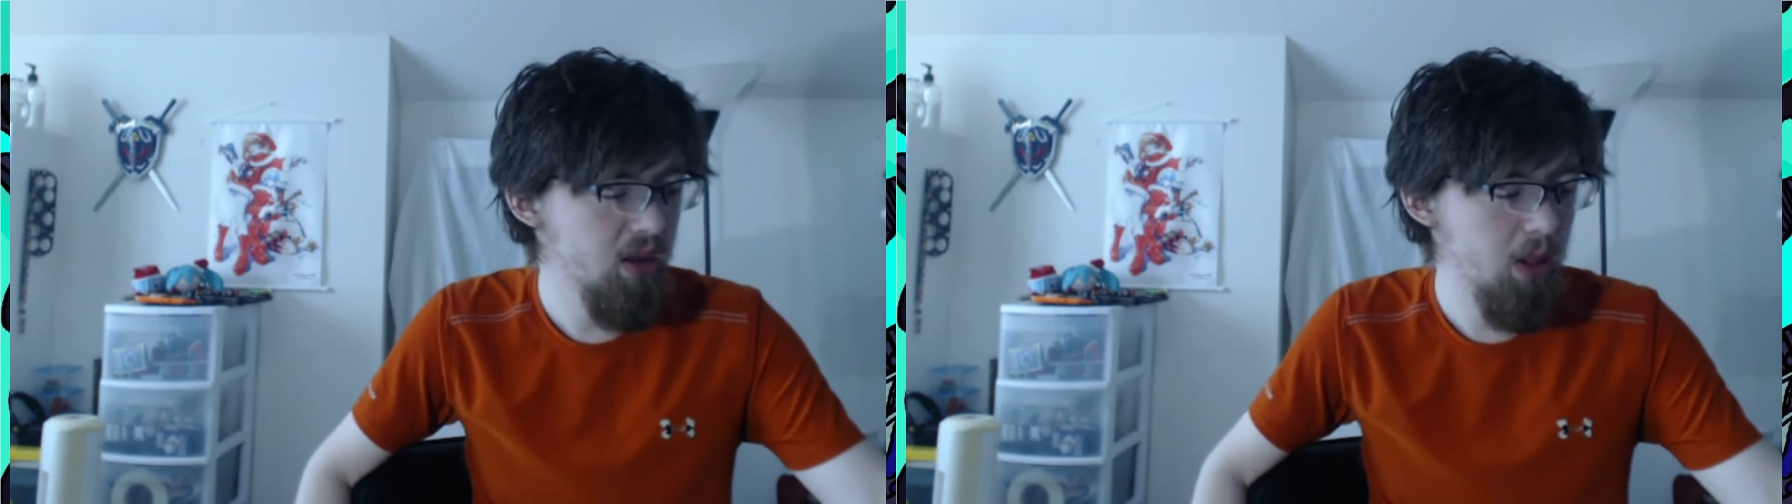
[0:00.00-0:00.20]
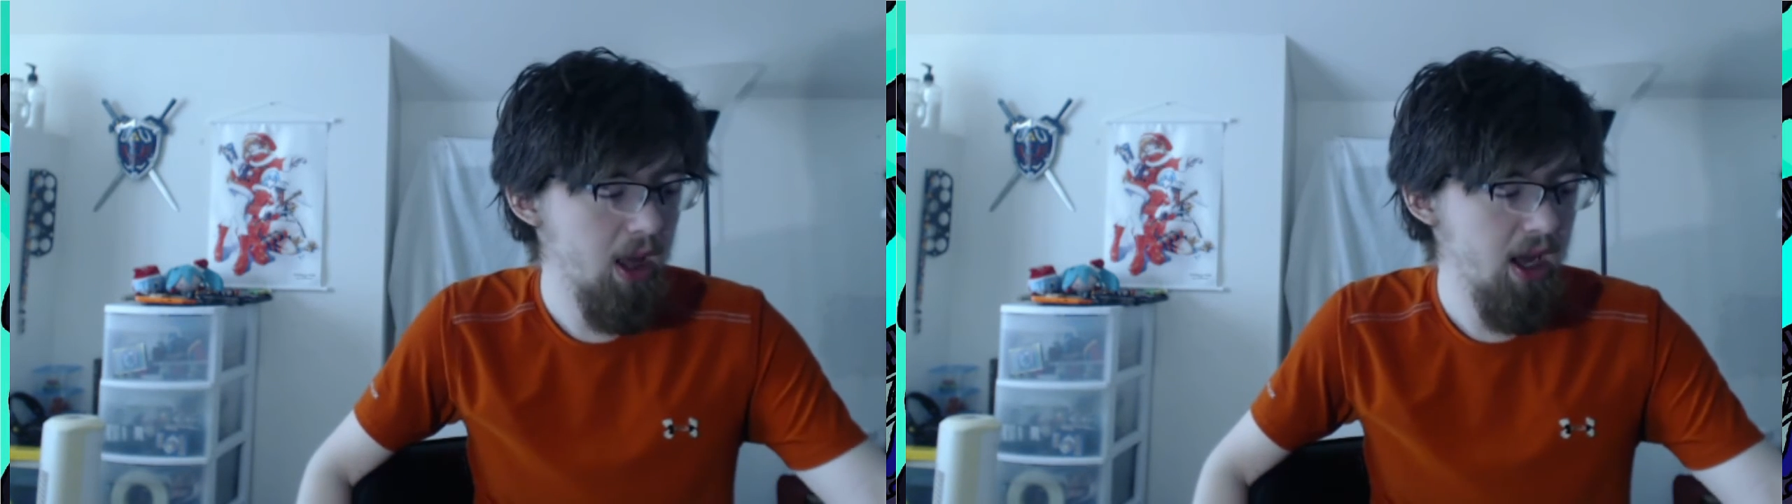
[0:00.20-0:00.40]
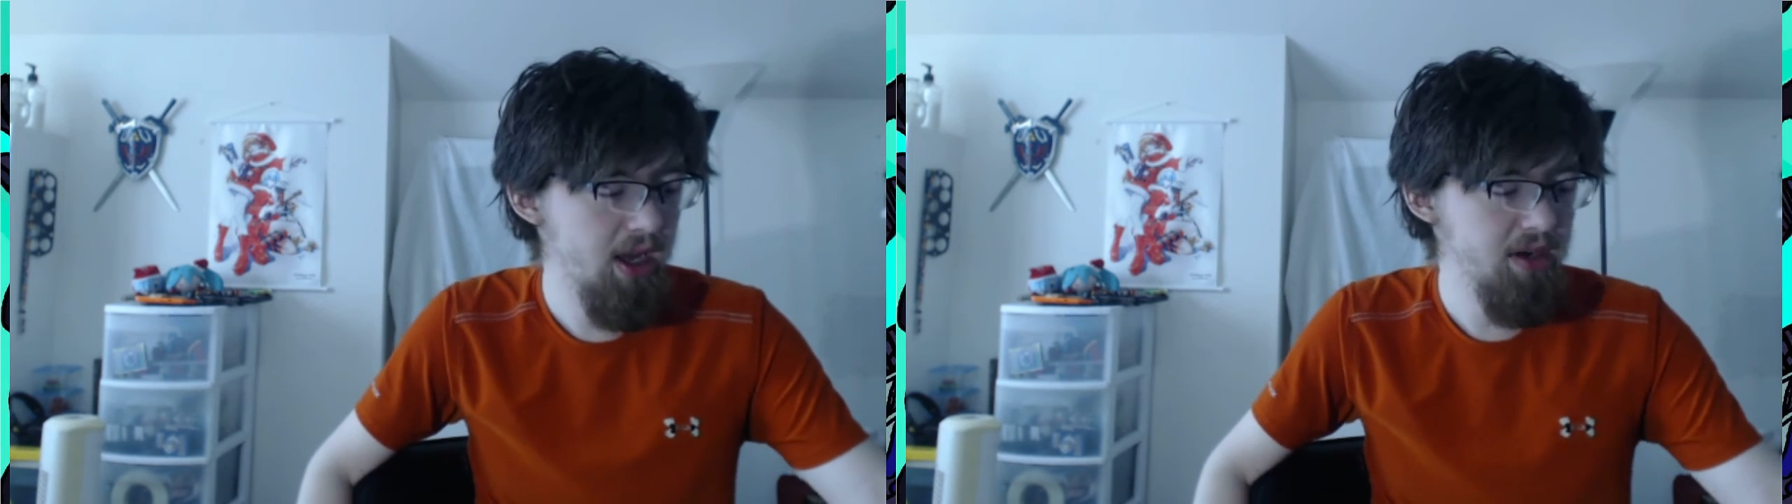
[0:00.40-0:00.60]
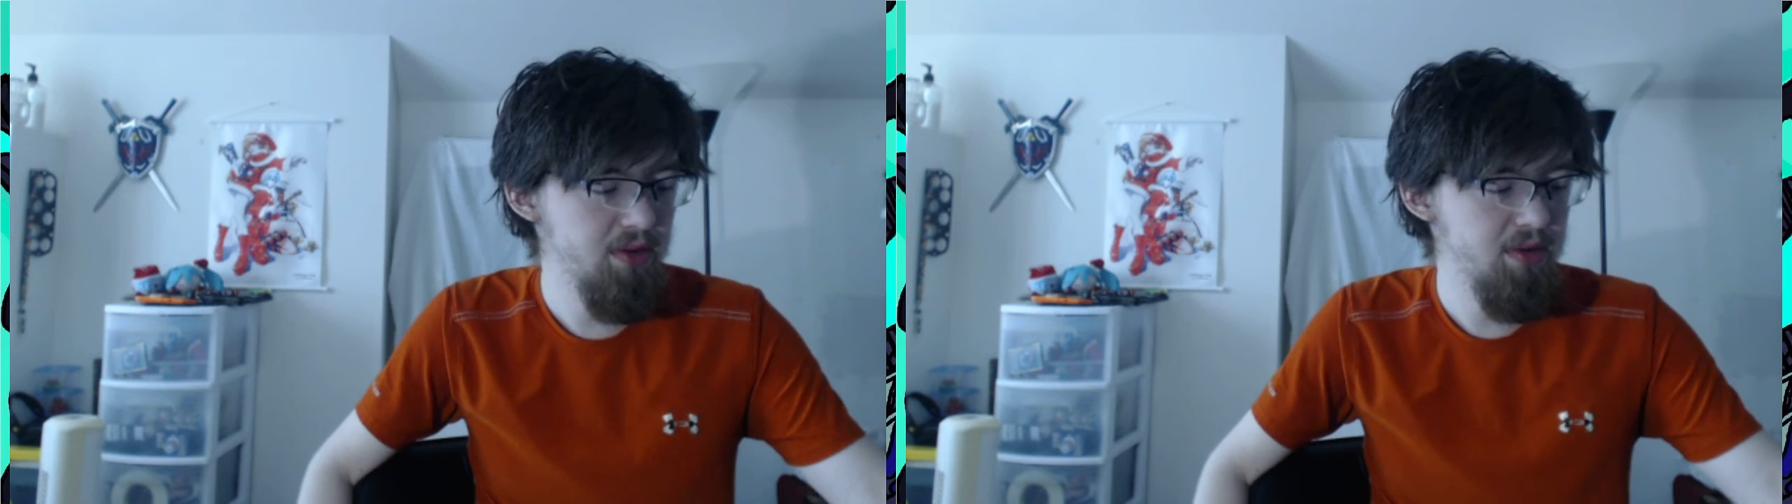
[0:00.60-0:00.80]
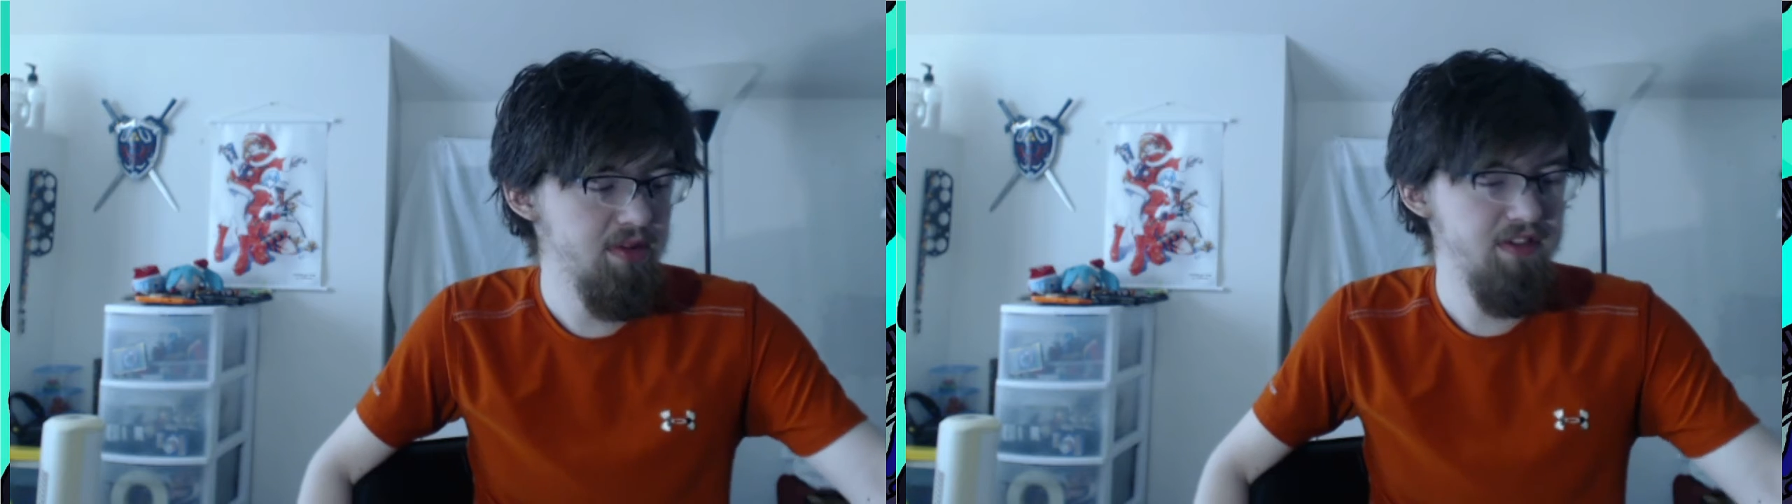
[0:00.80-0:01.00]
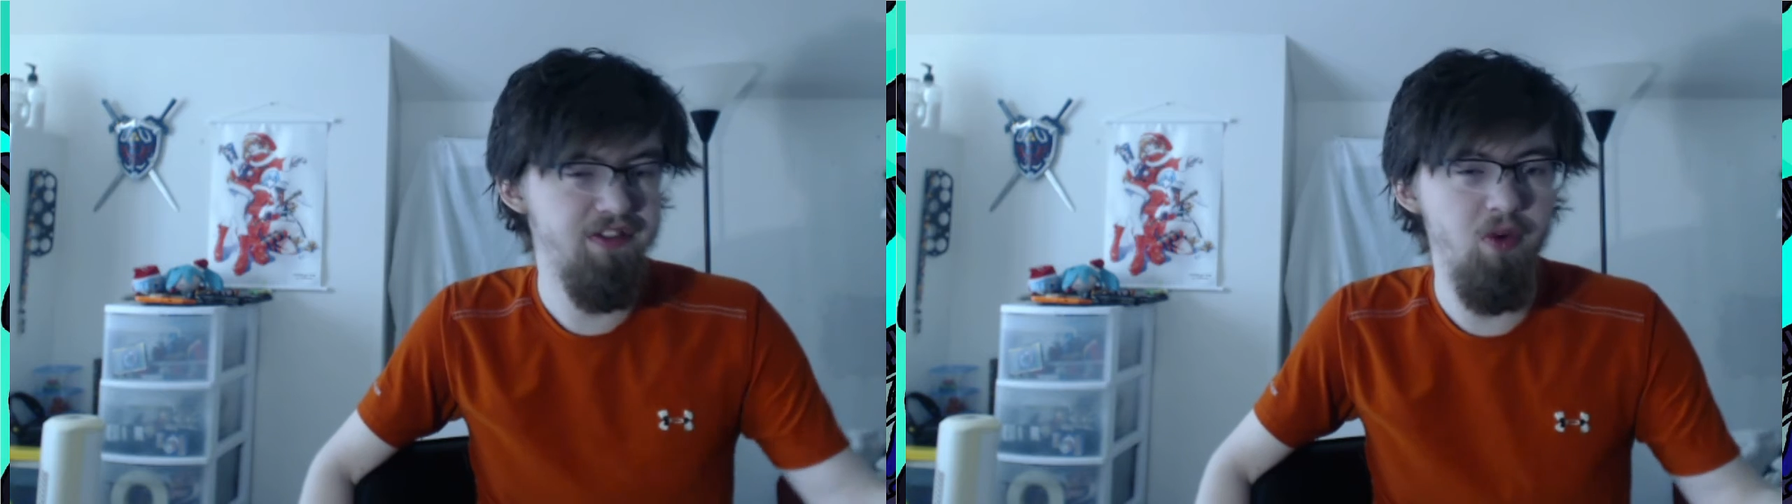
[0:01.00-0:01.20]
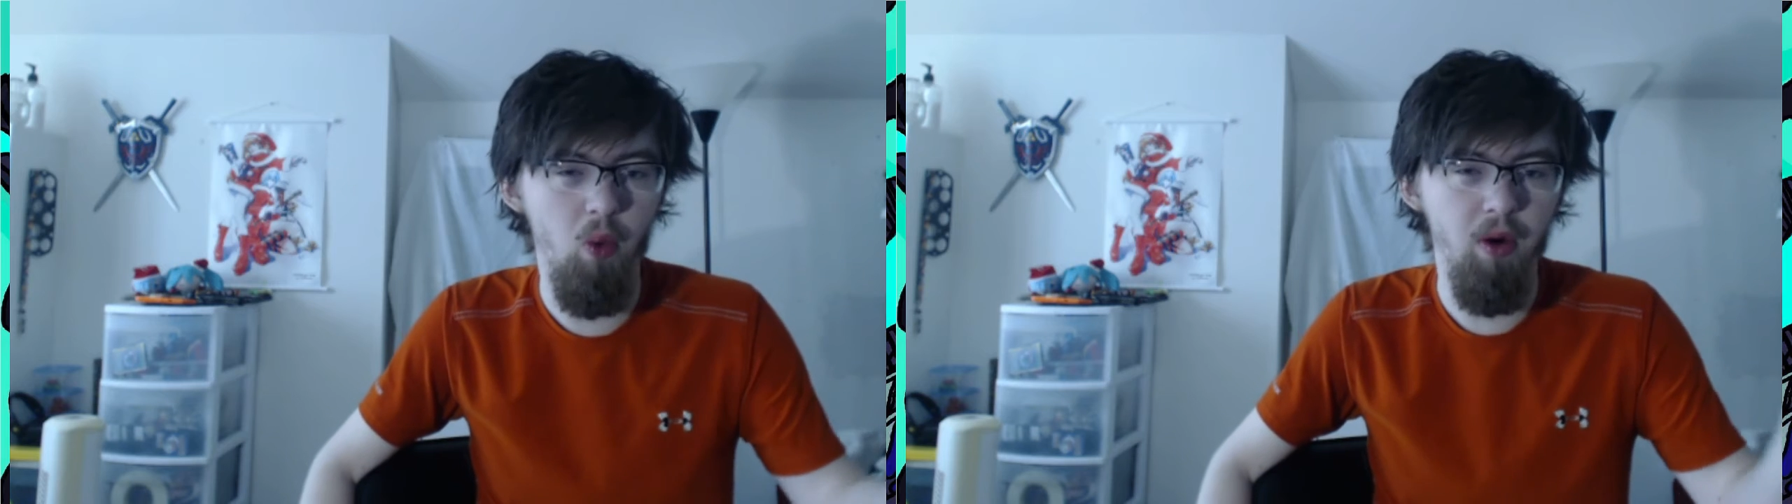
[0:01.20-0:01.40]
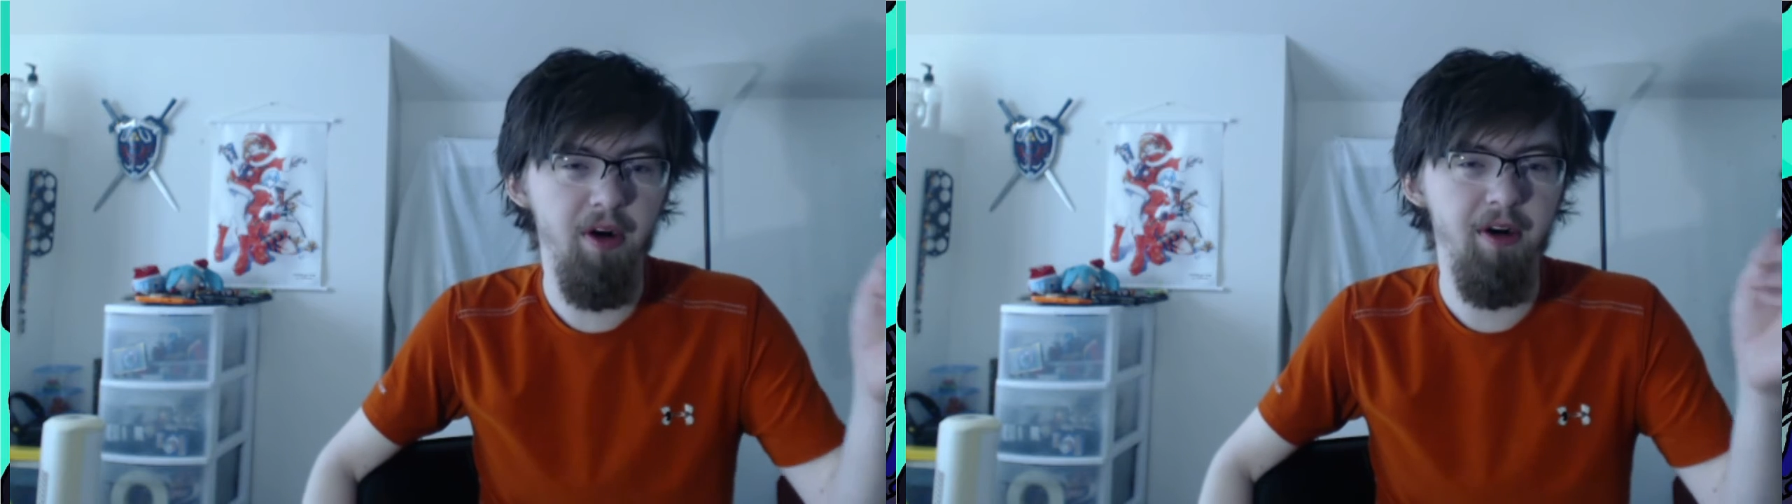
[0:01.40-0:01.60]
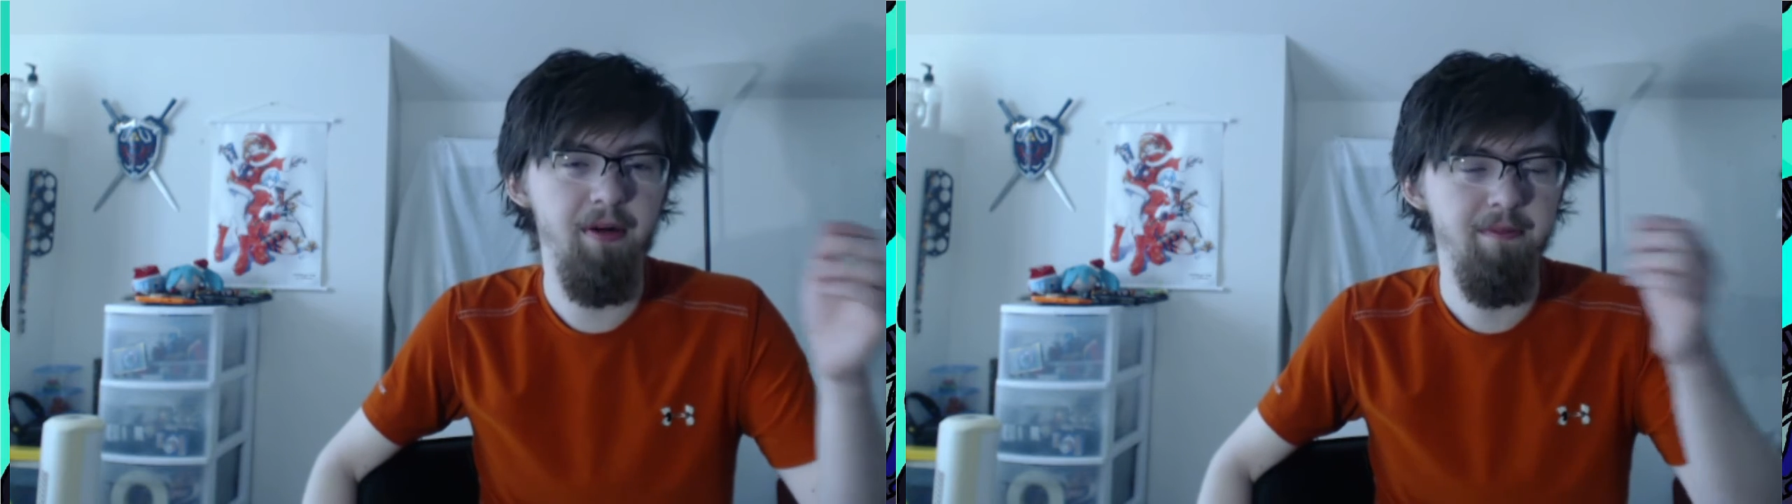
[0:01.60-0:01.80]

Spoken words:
lot for